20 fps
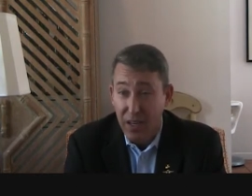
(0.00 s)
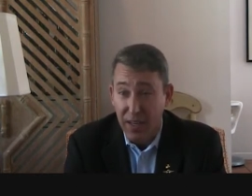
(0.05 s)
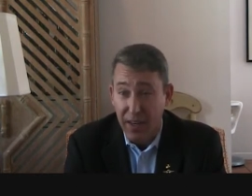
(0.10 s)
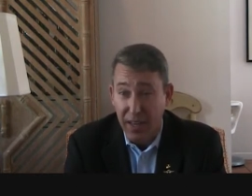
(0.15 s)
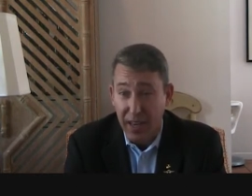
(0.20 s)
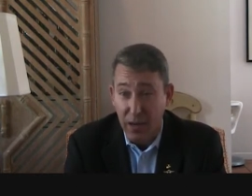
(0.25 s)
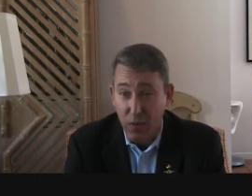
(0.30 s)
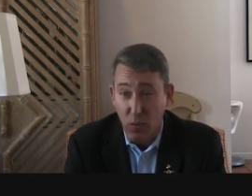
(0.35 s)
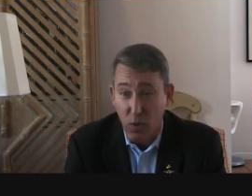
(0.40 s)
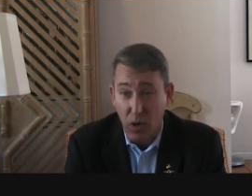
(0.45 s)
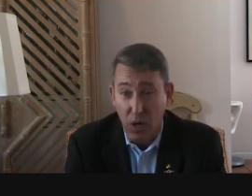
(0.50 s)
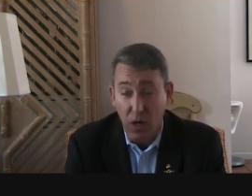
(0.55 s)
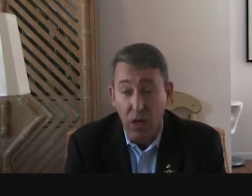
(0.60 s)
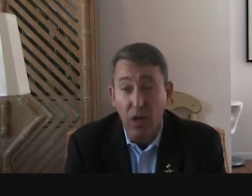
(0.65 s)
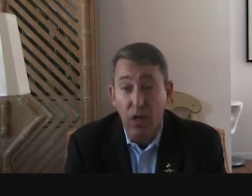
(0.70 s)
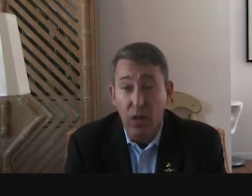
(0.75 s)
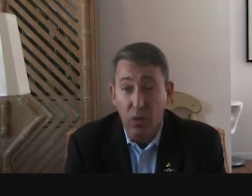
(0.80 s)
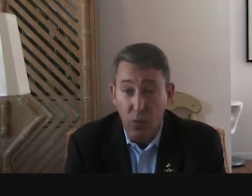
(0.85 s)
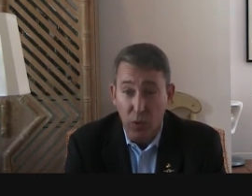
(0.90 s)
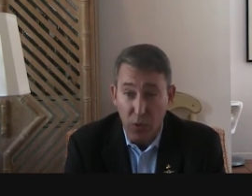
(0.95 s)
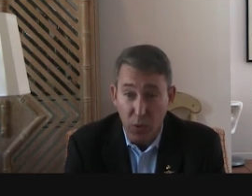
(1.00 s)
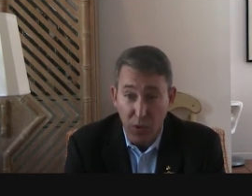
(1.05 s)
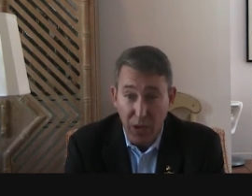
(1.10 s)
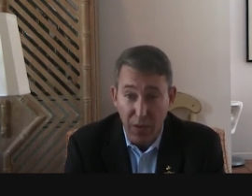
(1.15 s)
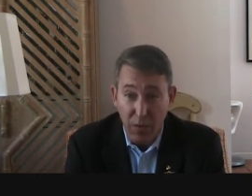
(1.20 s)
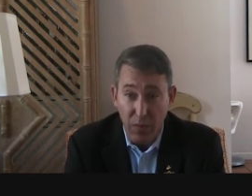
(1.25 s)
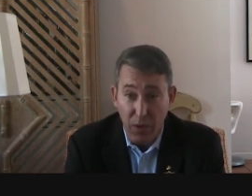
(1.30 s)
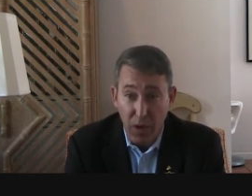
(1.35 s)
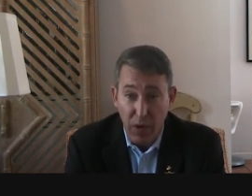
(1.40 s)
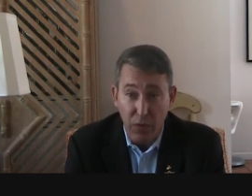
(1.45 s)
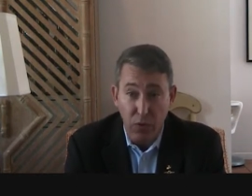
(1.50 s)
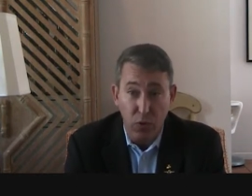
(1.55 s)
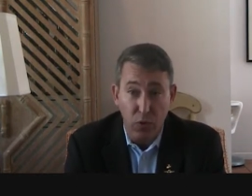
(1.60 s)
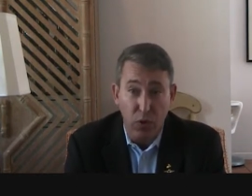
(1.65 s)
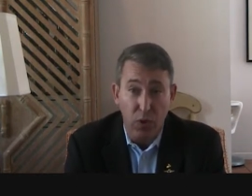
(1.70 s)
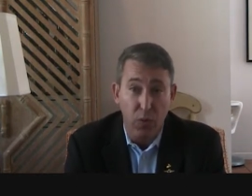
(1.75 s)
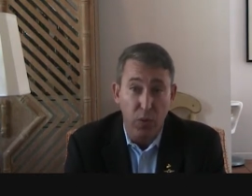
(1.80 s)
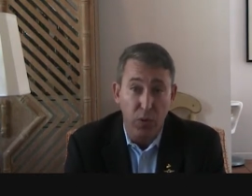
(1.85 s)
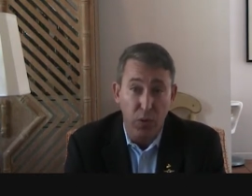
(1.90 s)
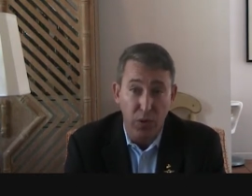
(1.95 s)
Anwar, we do have them
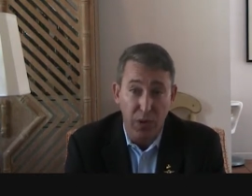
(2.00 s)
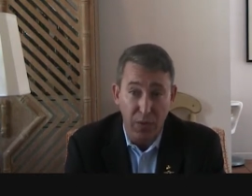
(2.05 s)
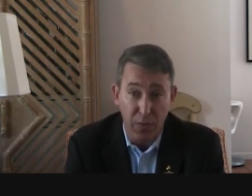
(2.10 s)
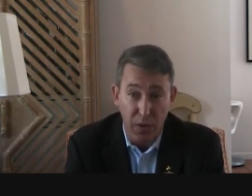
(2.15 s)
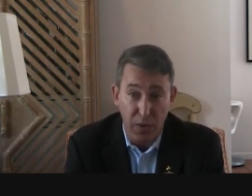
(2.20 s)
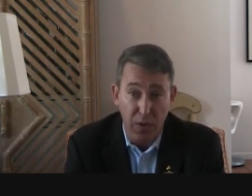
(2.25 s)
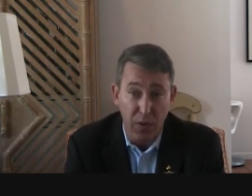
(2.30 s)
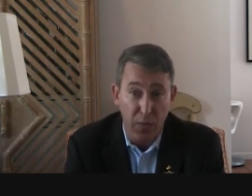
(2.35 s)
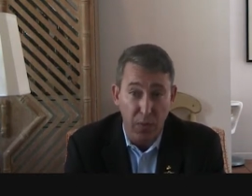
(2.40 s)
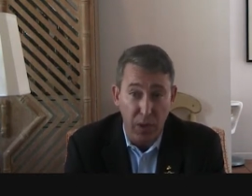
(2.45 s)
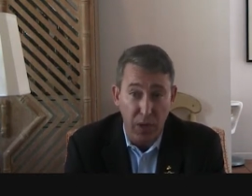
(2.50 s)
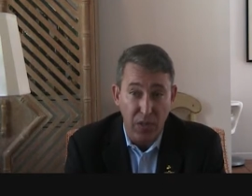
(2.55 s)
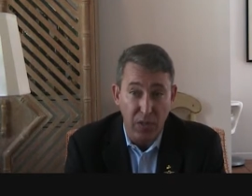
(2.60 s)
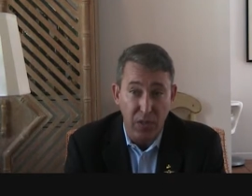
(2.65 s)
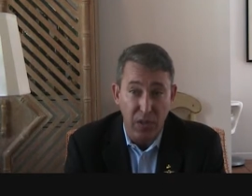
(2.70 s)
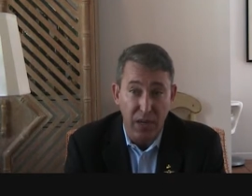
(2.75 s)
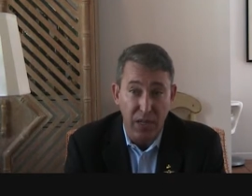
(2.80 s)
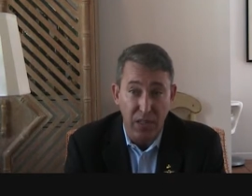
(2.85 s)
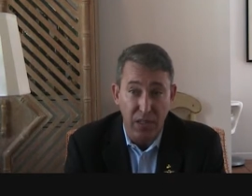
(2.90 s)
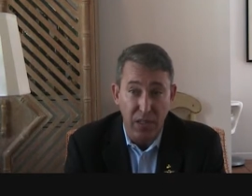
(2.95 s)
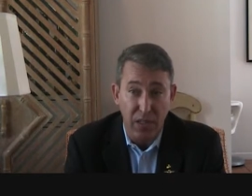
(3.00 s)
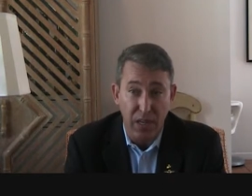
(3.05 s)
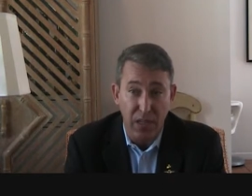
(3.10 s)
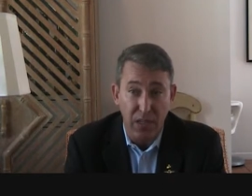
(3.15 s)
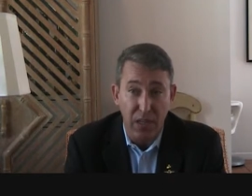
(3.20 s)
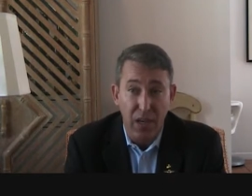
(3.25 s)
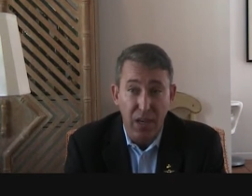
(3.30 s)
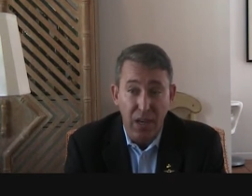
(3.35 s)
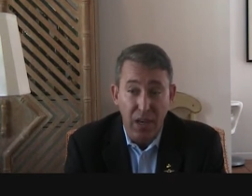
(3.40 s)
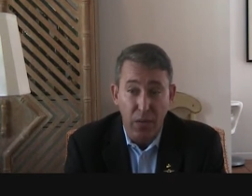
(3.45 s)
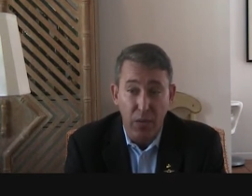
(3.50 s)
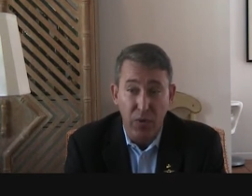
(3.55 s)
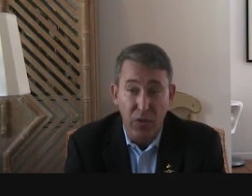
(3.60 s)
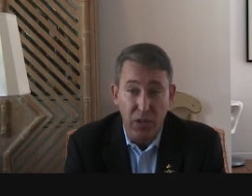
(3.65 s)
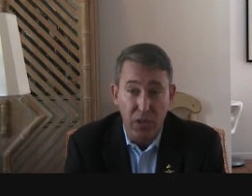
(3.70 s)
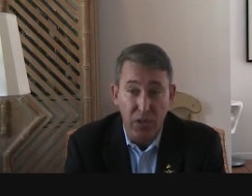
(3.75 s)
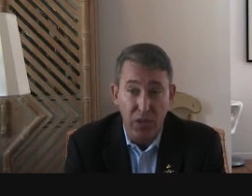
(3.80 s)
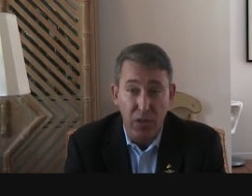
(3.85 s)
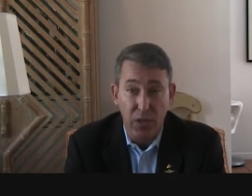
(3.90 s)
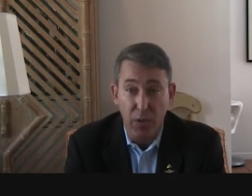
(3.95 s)
offshore, we do have them in other parts of the United States, and we
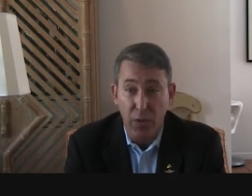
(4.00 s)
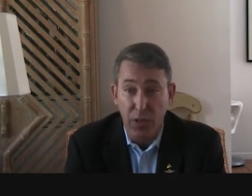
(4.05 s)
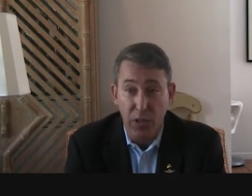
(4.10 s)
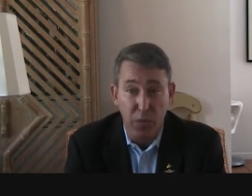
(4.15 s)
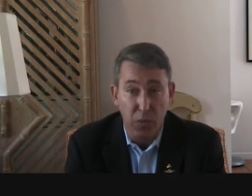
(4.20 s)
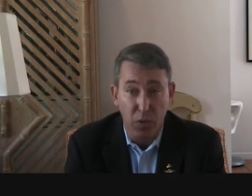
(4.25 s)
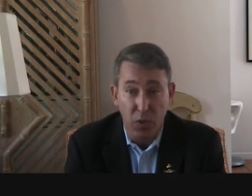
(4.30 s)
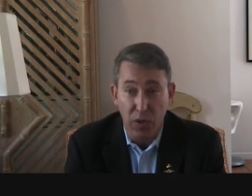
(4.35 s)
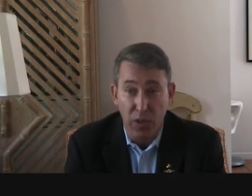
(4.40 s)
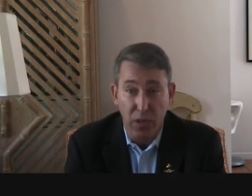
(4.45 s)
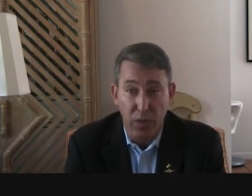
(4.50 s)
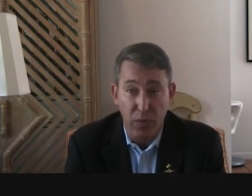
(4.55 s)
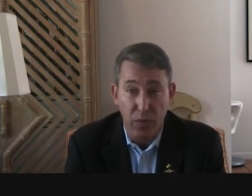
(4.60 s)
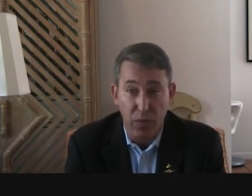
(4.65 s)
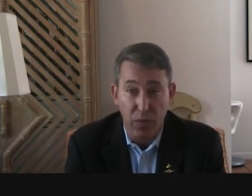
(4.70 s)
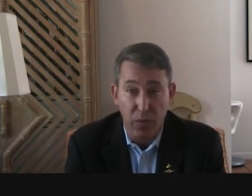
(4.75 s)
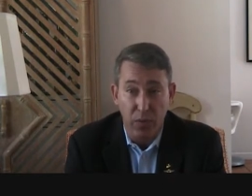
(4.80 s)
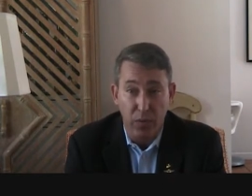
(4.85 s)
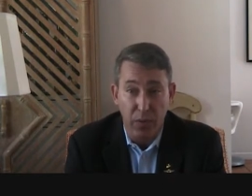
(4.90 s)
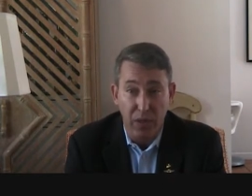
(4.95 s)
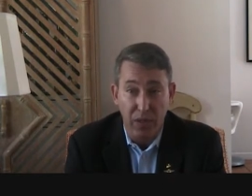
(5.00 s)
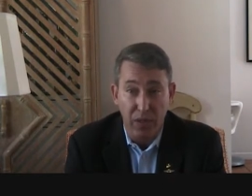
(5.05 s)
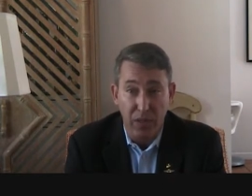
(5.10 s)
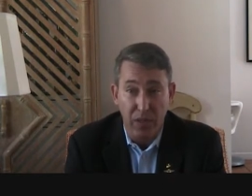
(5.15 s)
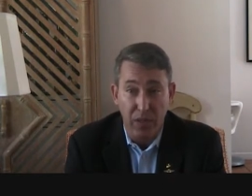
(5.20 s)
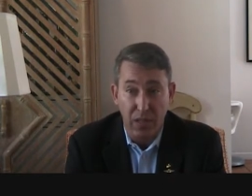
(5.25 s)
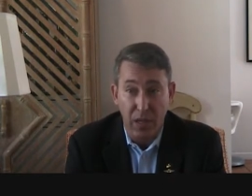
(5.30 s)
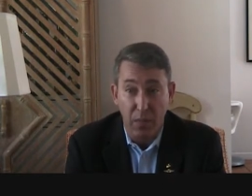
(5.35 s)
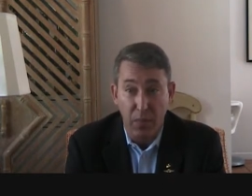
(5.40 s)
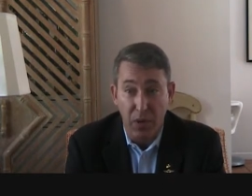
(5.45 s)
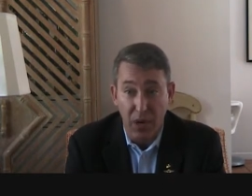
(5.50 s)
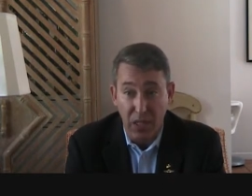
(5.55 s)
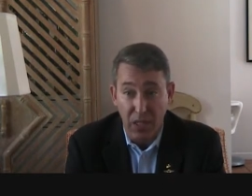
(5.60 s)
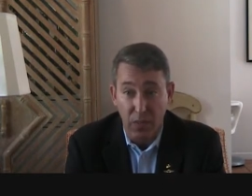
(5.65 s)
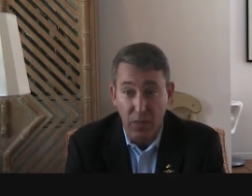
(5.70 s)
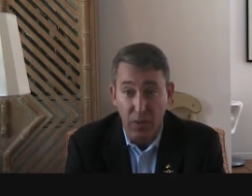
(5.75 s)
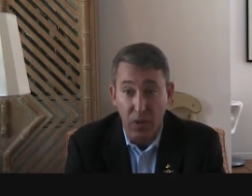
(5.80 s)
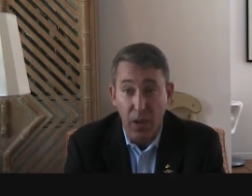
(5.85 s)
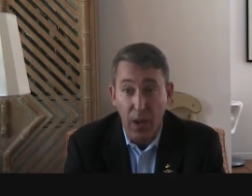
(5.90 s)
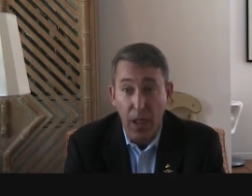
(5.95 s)
should continue to explore them to the best extent
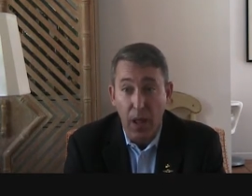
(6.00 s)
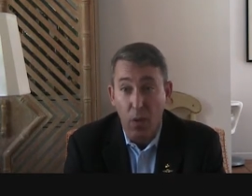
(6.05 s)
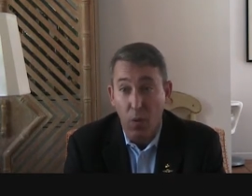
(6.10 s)
possible,